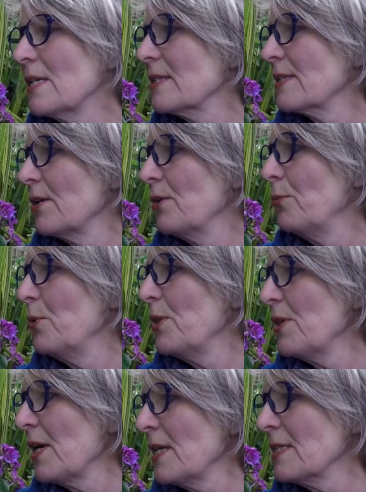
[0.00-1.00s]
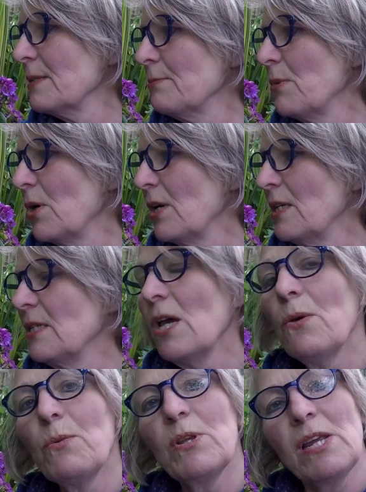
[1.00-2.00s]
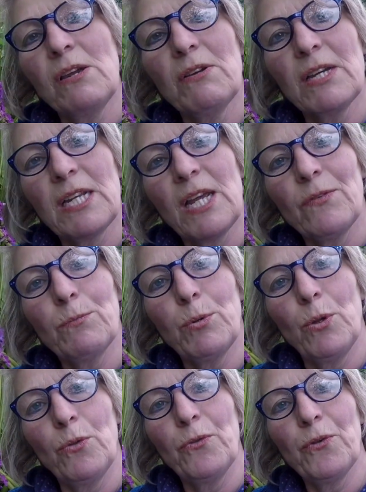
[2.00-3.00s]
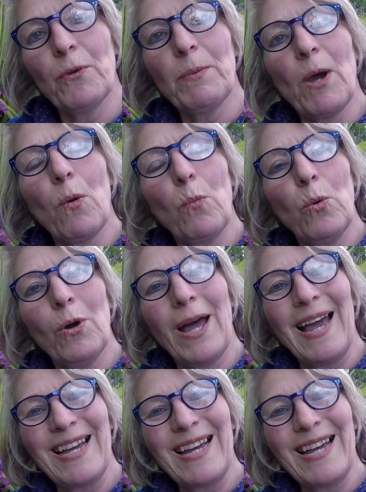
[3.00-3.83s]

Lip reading: So with that in mind, we're now going to have a ponder about what